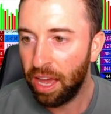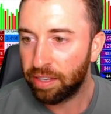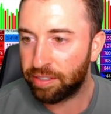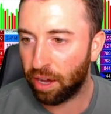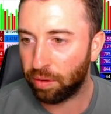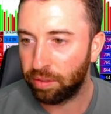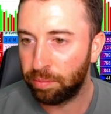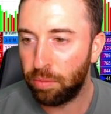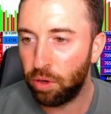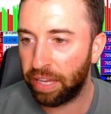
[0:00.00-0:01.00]
So
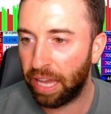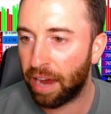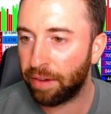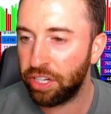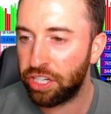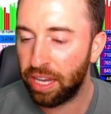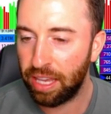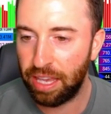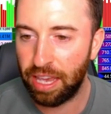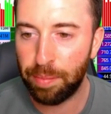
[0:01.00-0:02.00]
moving average,
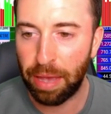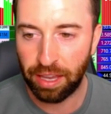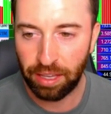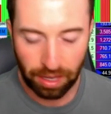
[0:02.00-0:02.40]
EMA,